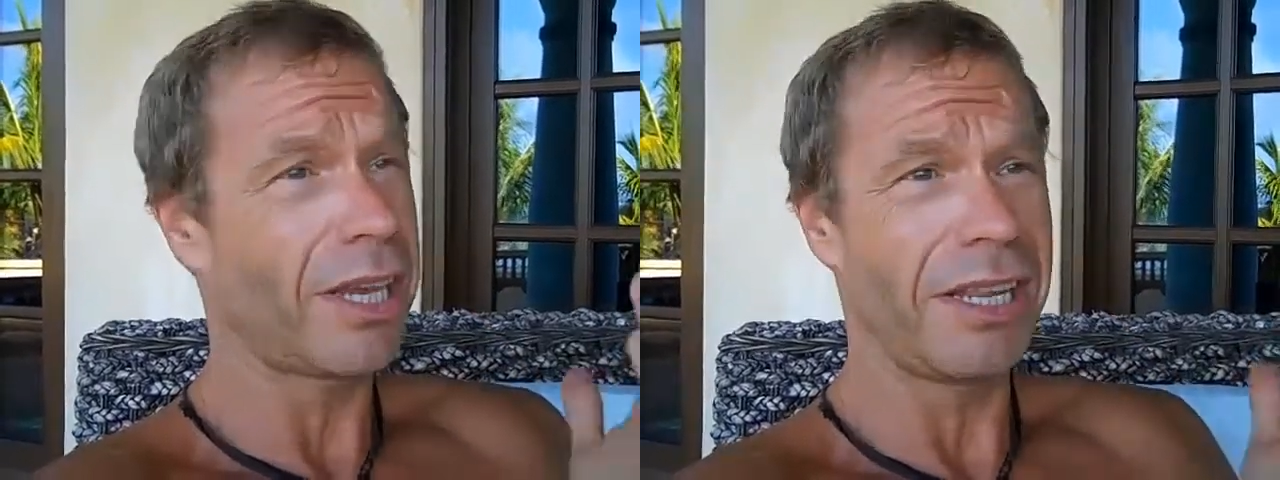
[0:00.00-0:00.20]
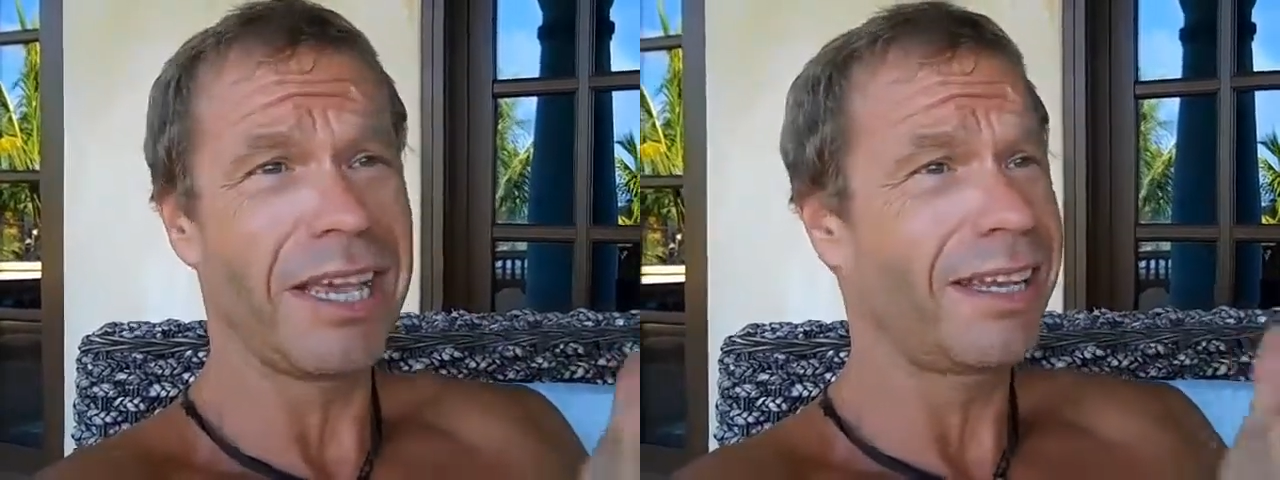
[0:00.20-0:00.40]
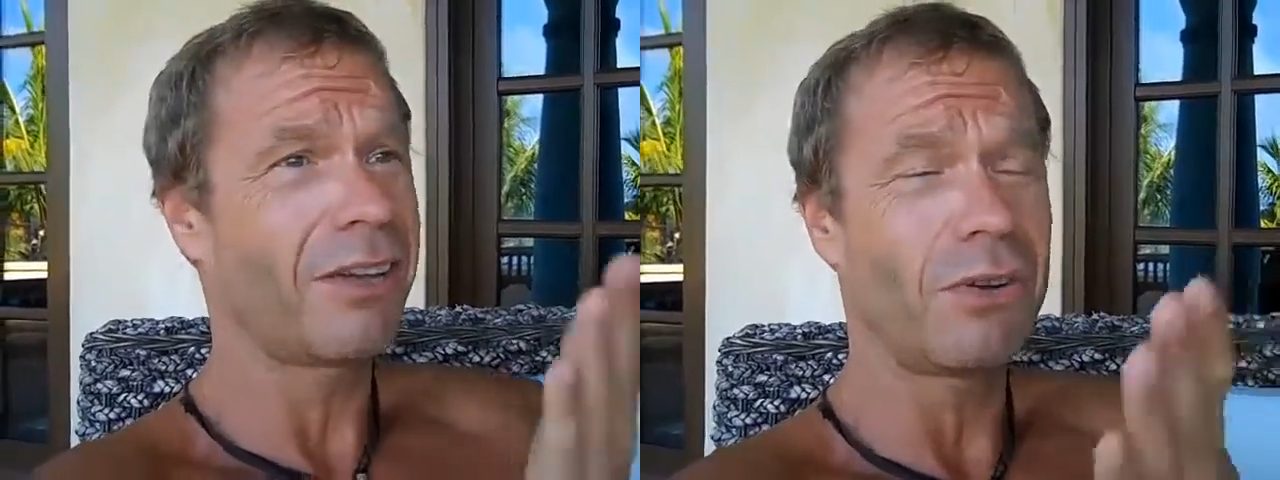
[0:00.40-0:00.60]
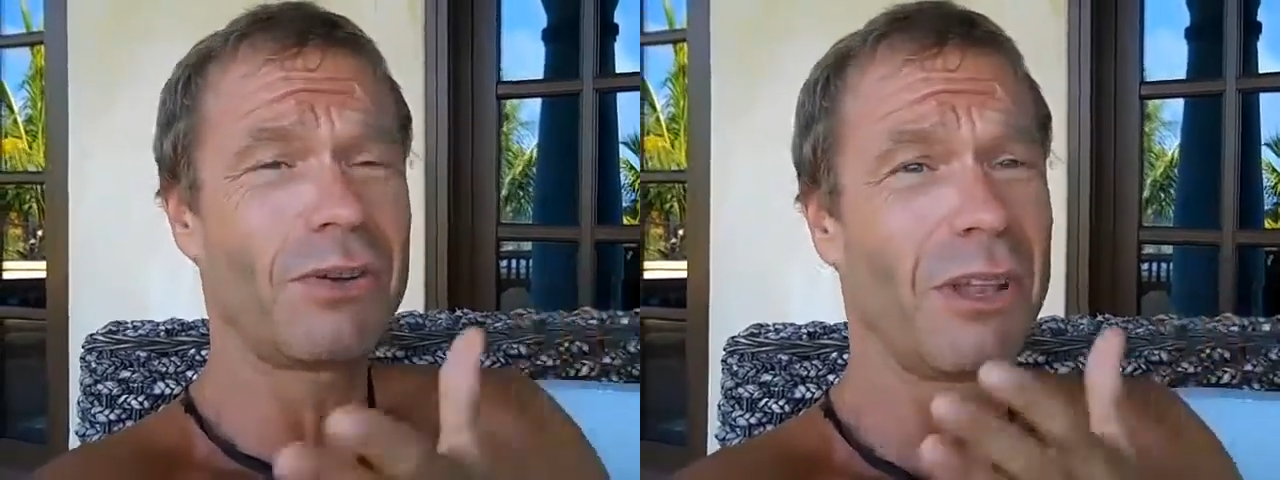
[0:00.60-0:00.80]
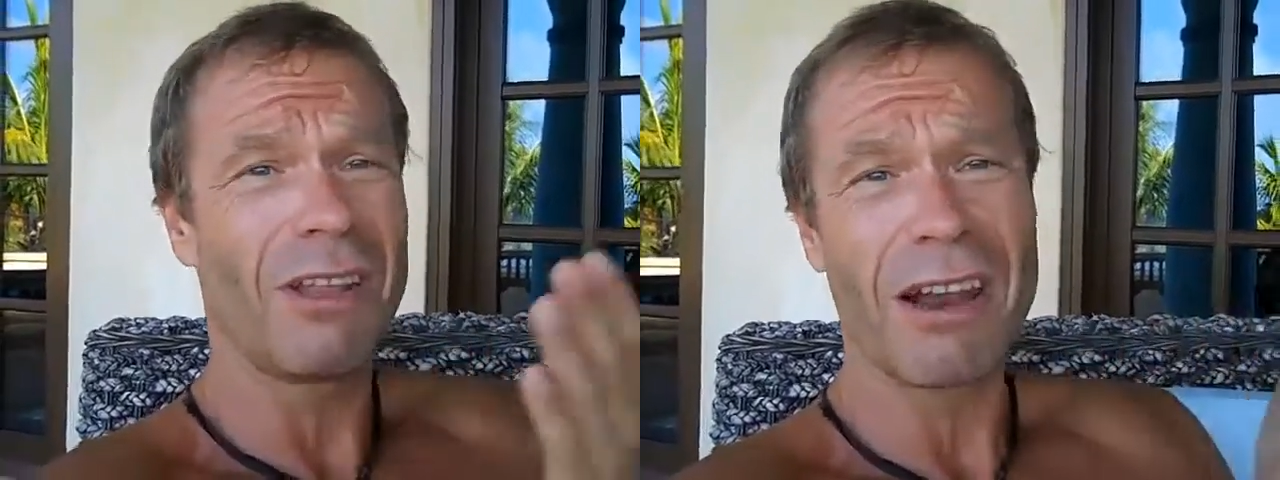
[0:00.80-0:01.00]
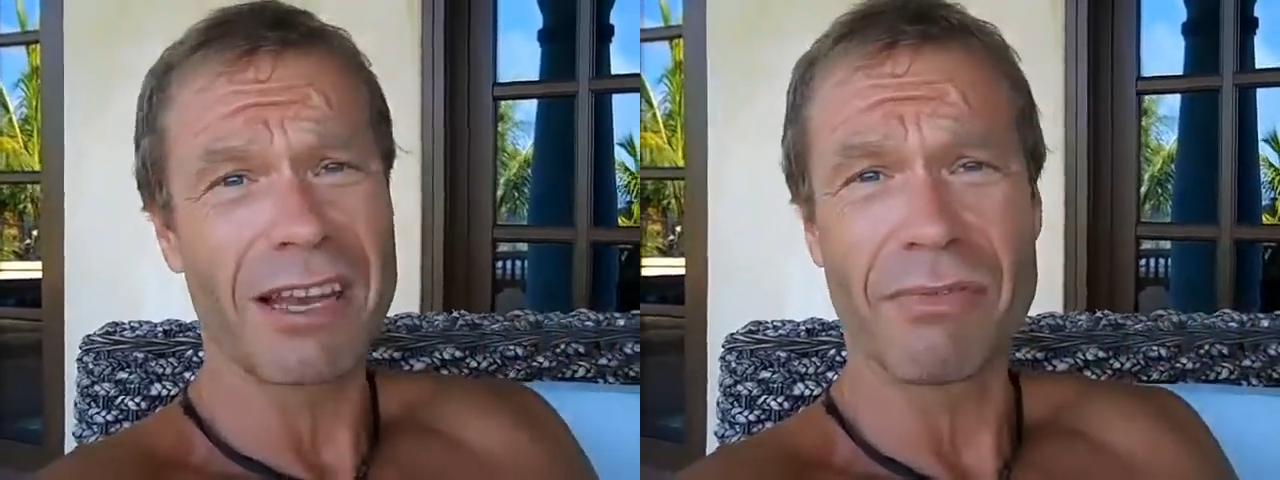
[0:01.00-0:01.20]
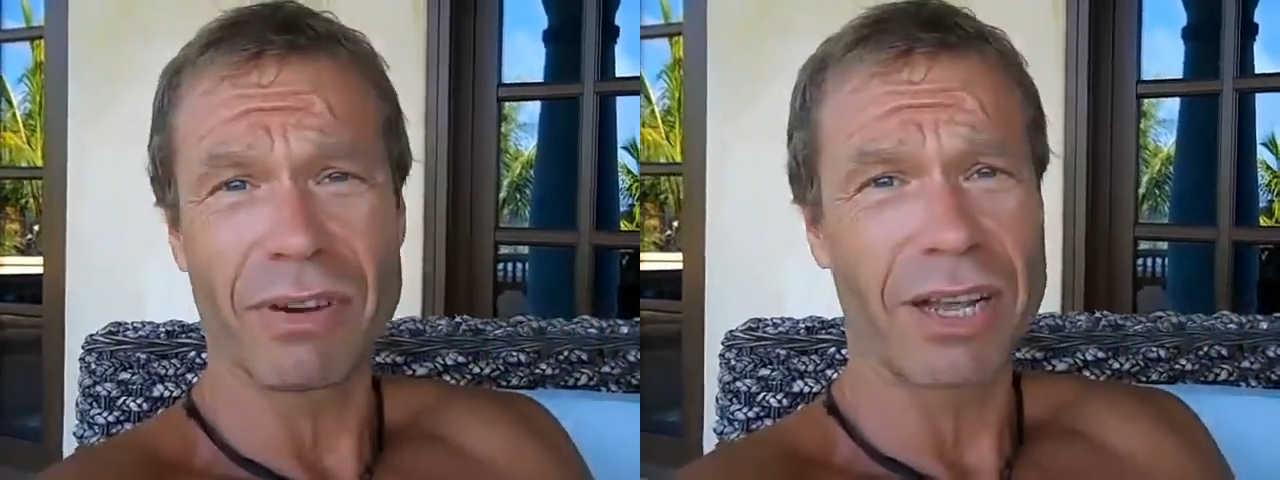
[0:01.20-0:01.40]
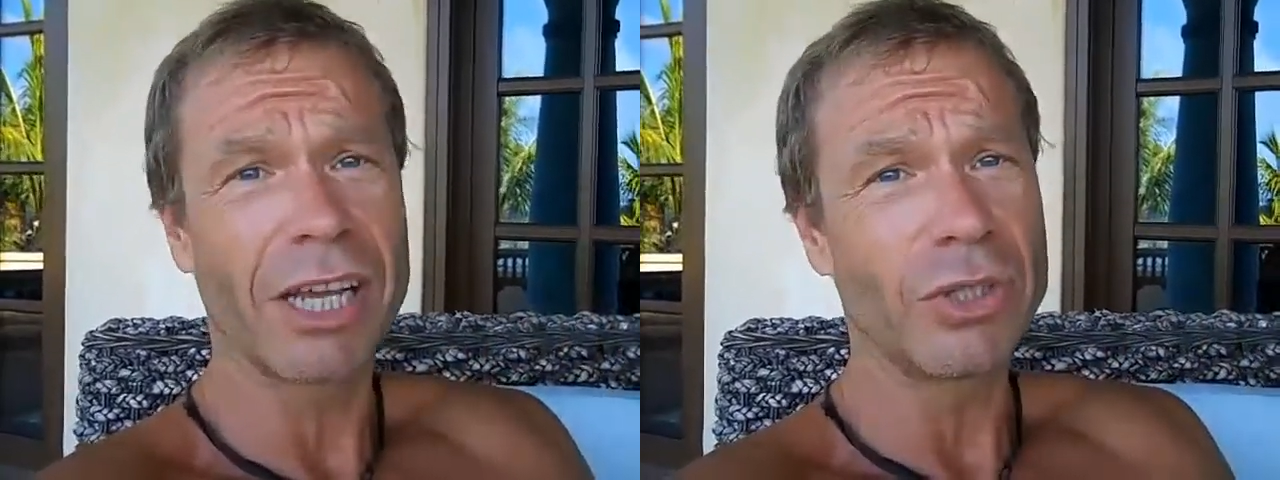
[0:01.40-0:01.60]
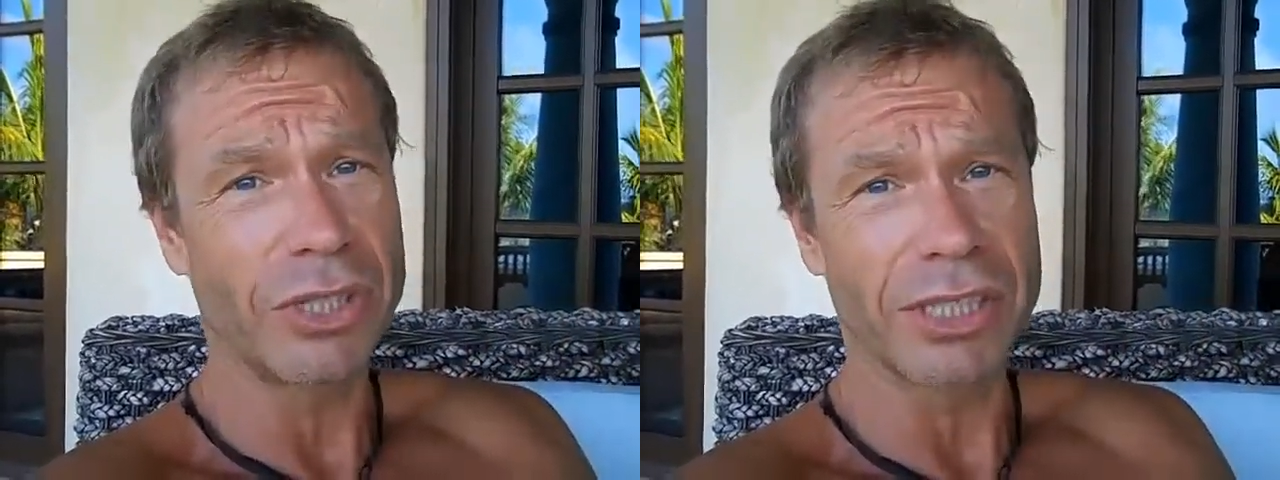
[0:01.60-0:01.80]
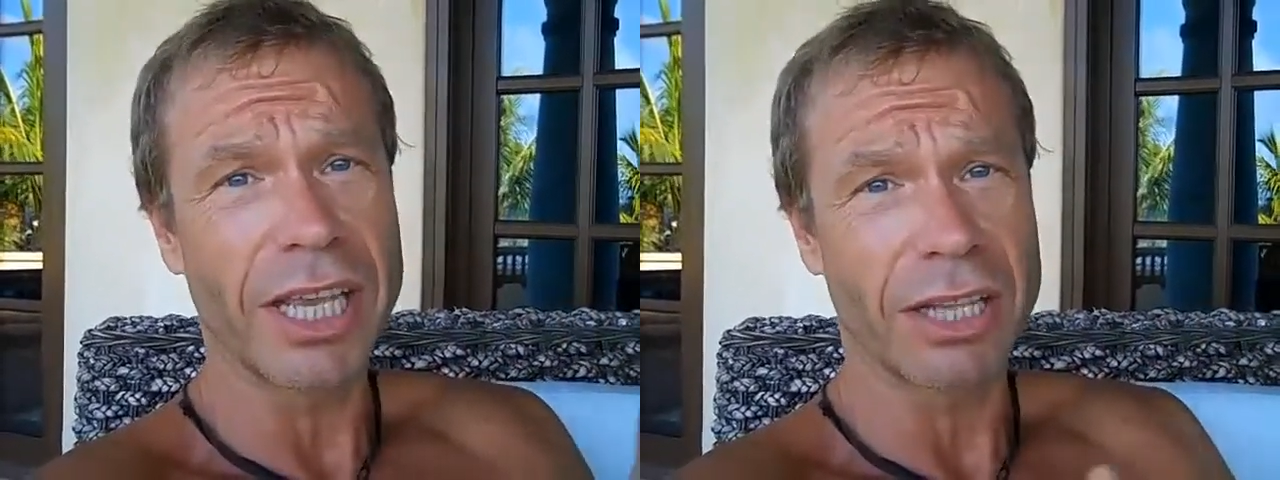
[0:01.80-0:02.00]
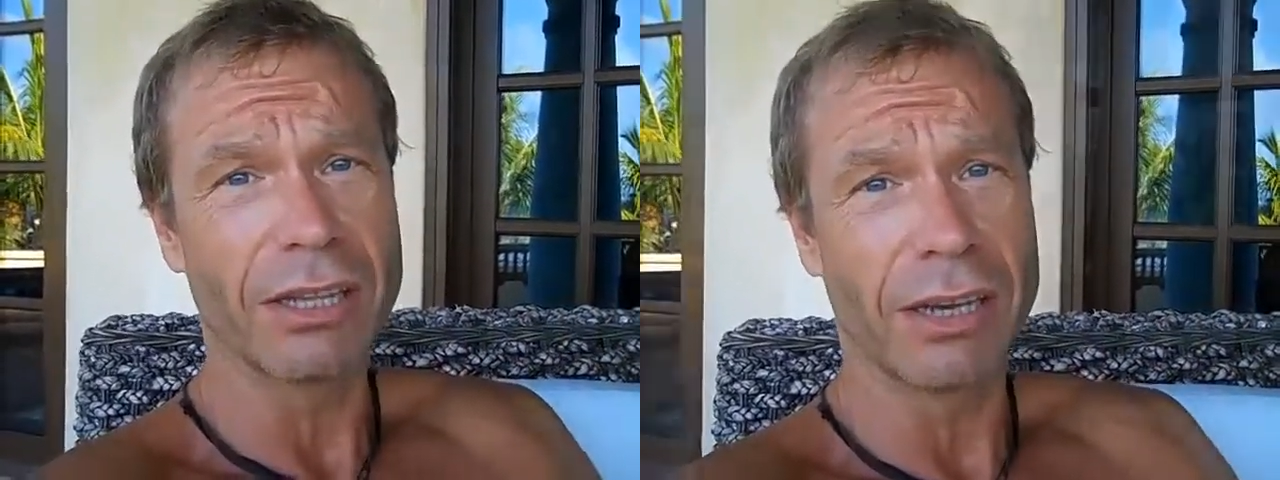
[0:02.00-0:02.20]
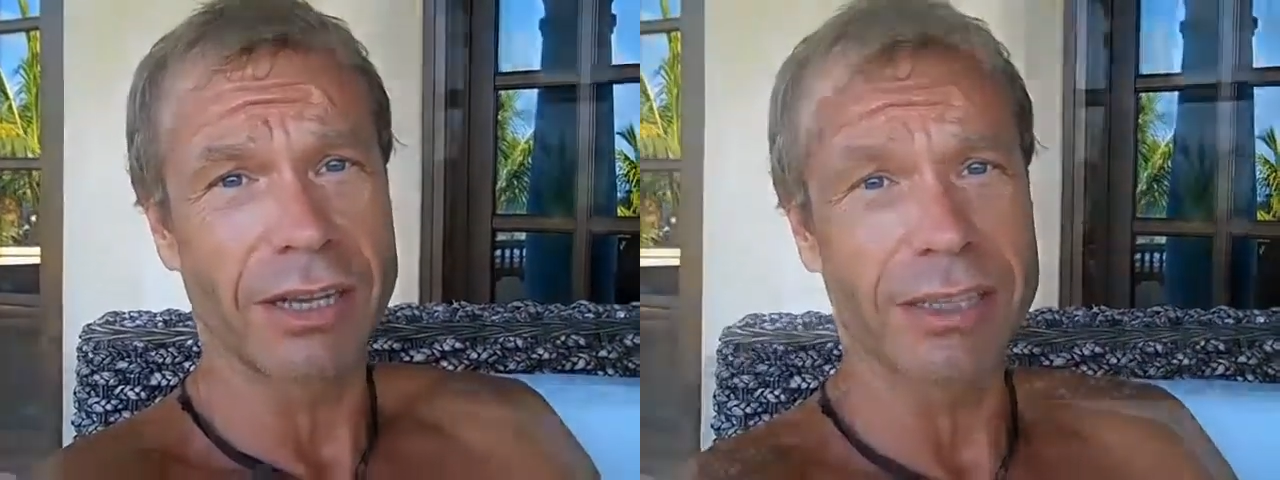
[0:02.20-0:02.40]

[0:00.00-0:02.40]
and you get to go to a lot of different countries and take a look.